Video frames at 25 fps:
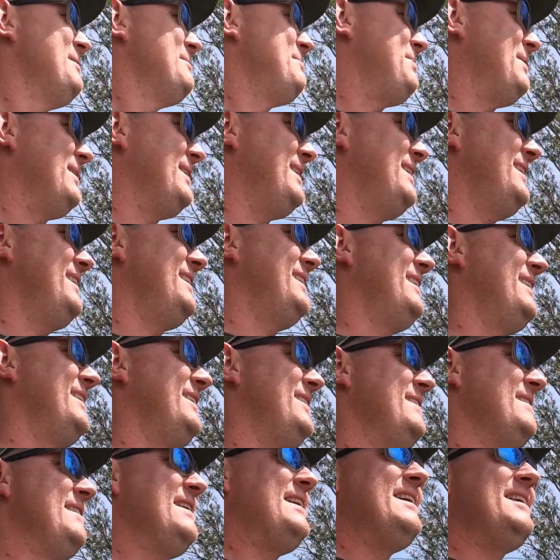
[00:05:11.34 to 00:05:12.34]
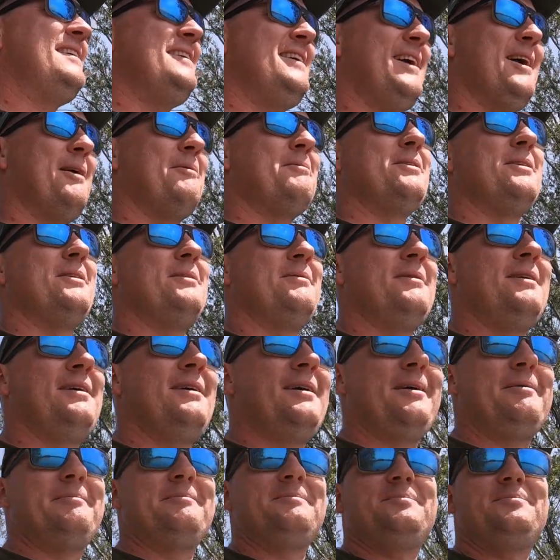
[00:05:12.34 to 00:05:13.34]
But yeah, I'm
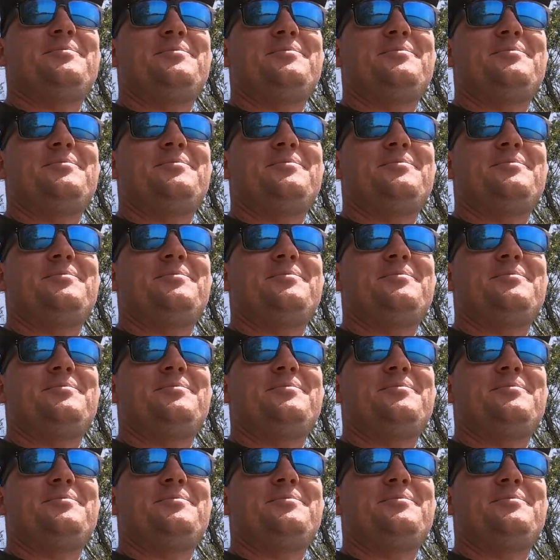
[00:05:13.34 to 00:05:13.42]
gonna